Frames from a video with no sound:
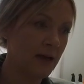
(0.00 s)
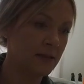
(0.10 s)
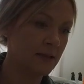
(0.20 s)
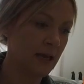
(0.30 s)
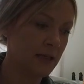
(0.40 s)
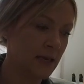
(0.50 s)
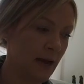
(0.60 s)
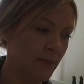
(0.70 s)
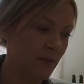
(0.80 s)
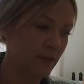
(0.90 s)
I said,
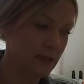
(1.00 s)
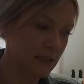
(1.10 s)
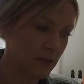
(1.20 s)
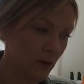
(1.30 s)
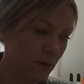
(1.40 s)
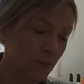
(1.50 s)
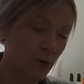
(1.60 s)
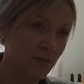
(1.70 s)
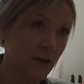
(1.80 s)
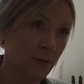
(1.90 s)
if this is not
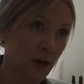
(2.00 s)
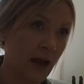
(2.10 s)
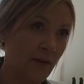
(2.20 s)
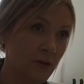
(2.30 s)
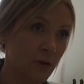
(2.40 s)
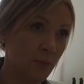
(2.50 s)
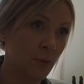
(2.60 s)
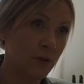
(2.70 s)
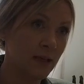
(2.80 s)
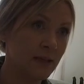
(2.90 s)
removed, I'm going to have to
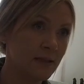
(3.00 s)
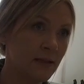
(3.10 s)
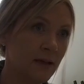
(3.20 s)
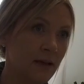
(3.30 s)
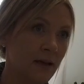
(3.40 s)
report this.